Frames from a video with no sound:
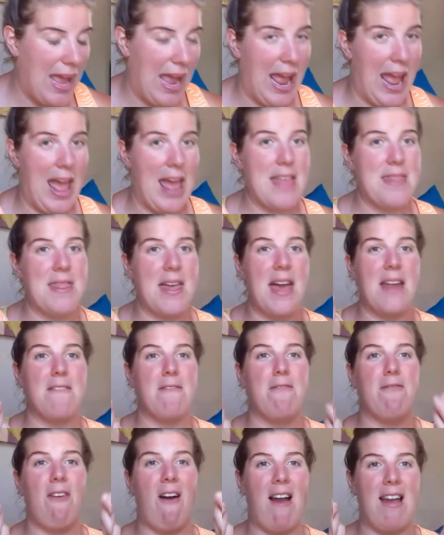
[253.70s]
and then
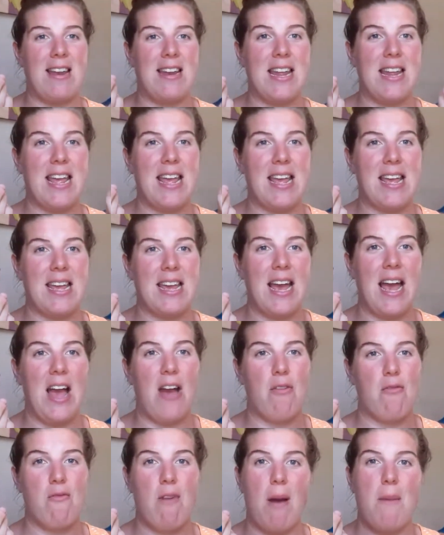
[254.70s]
finding
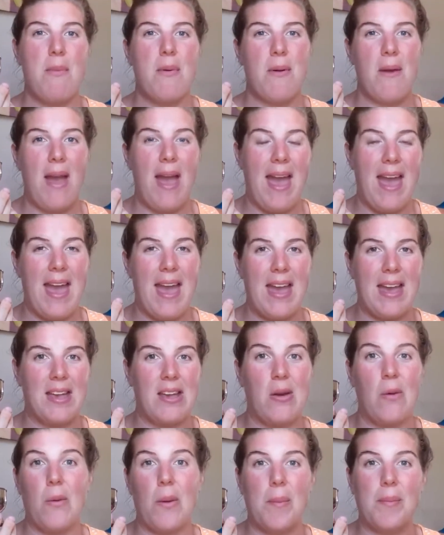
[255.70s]
a rubber
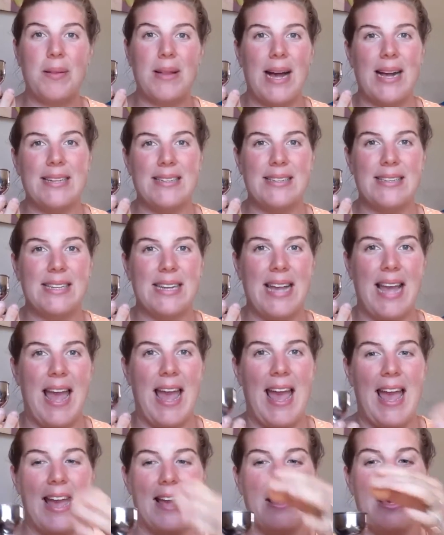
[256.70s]
egg or plastic
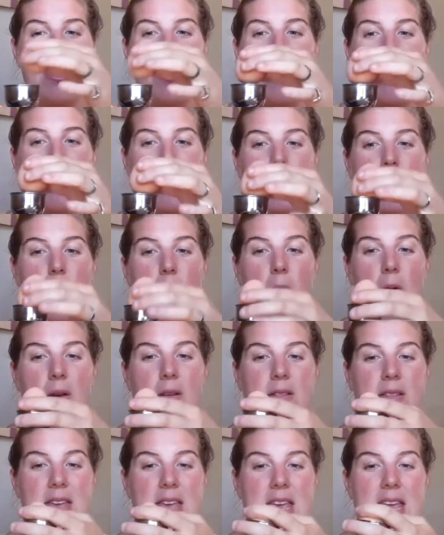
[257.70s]
egg
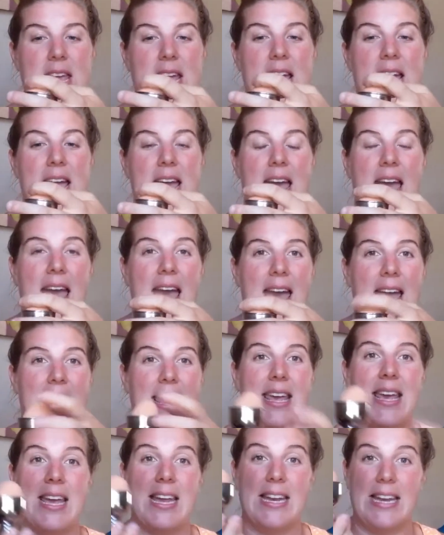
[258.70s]
for the
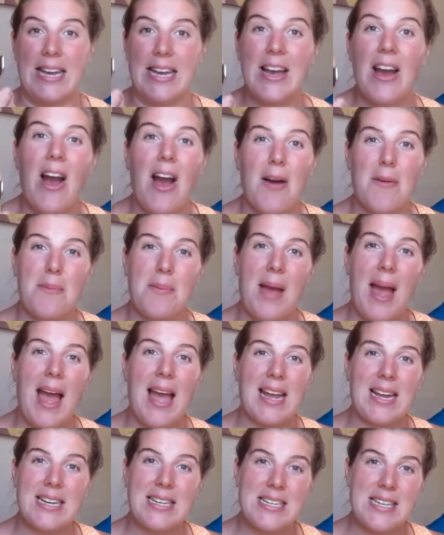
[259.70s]
egg in a cup
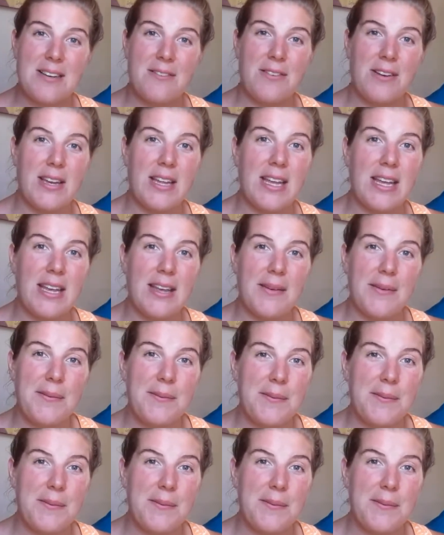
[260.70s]
activity.